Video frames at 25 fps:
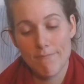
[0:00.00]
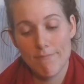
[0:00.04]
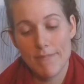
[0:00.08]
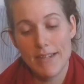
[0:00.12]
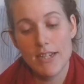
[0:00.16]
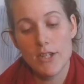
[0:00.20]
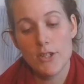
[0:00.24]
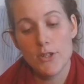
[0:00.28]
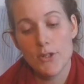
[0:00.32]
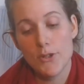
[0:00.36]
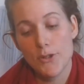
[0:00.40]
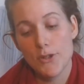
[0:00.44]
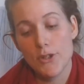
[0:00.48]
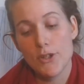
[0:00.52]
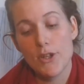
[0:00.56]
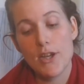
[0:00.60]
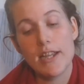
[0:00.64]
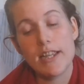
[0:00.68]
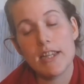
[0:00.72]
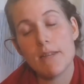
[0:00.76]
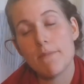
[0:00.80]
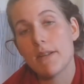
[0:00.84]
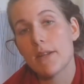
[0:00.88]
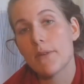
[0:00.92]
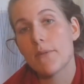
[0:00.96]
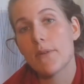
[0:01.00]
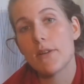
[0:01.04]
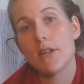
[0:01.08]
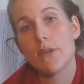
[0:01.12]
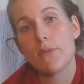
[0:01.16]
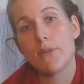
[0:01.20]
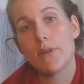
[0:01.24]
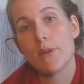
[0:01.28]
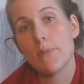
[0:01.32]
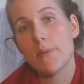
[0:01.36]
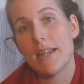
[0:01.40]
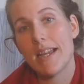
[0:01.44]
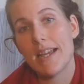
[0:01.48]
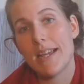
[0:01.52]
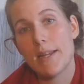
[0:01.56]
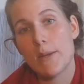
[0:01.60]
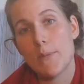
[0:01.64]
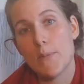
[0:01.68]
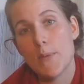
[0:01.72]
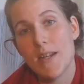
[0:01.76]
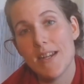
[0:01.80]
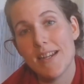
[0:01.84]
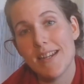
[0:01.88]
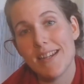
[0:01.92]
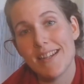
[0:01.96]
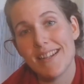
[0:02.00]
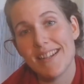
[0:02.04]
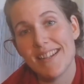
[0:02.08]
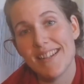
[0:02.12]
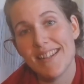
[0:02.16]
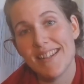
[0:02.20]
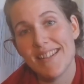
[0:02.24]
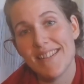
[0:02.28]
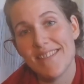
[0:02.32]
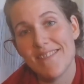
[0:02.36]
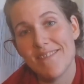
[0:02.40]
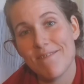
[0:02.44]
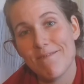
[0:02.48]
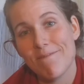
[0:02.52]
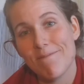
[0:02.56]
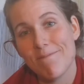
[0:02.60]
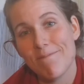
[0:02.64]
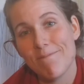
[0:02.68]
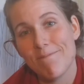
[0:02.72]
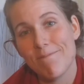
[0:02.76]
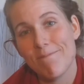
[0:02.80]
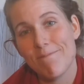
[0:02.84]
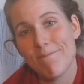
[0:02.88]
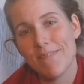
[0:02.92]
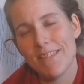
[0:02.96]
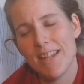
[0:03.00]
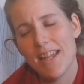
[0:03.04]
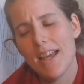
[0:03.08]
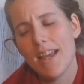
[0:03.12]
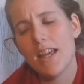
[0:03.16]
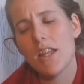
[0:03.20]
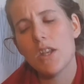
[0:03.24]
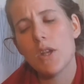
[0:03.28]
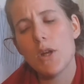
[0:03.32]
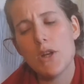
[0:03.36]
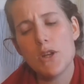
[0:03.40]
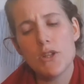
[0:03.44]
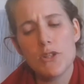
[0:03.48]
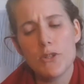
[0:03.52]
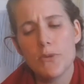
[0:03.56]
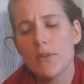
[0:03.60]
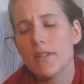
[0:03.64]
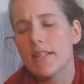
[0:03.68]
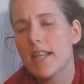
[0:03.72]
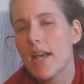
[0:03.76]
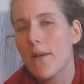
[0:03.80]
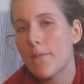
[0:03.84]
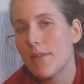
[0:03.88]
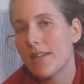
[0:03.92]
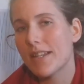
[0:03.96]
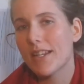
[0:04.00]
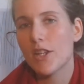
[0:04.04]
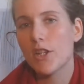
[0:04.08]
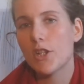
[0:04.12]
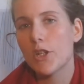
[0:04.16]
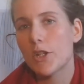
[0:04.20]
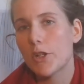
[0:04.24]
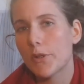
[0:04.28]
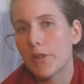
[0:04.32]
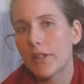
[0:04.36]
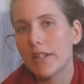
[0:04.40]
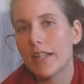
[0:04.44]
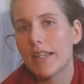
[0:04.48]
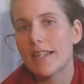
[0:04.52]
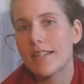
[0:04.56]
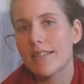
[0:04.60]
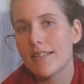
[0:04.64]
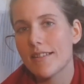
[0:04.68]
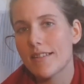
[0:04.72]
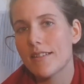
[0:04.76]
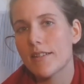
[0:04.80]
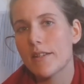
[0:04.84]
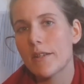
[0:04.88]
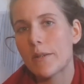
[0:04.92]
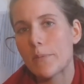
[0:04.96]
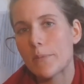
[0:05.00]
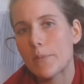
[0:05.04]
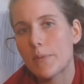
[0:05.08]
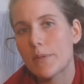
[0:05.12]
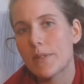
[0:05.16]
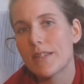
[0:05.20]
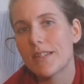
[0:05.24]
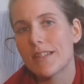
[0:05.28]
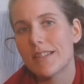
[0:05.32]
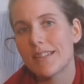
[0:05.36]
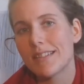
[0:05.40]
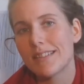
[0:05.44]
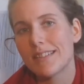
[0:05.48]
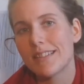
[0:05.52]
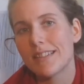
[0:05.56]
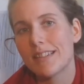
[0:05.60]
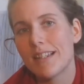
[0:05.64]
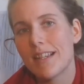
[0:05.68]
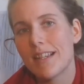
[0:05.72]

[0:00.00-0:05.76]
make sure you're aiming where you want to be aiming, and yeah, notice what's happening in your relationships, and